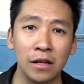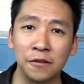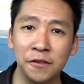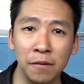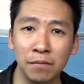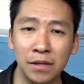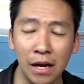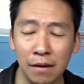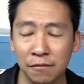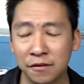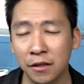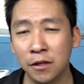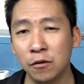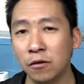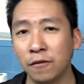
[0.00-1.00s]
And sometimes
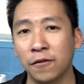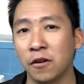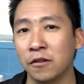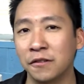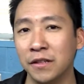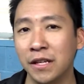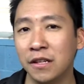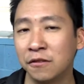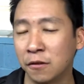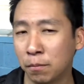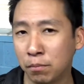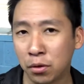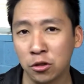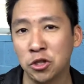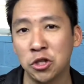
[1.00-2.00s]
the universe needs to
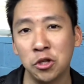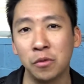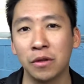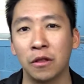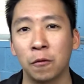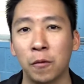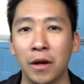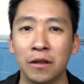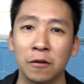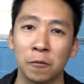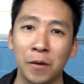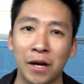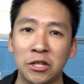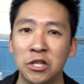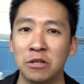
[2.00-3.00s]
push you in the right
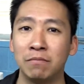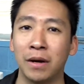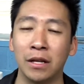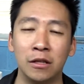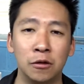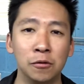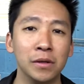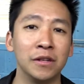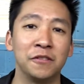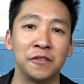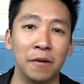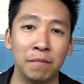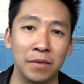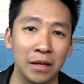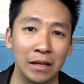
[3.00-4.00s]
direction by doing
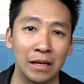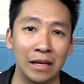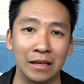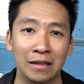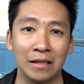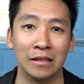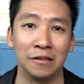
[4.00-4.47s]
something like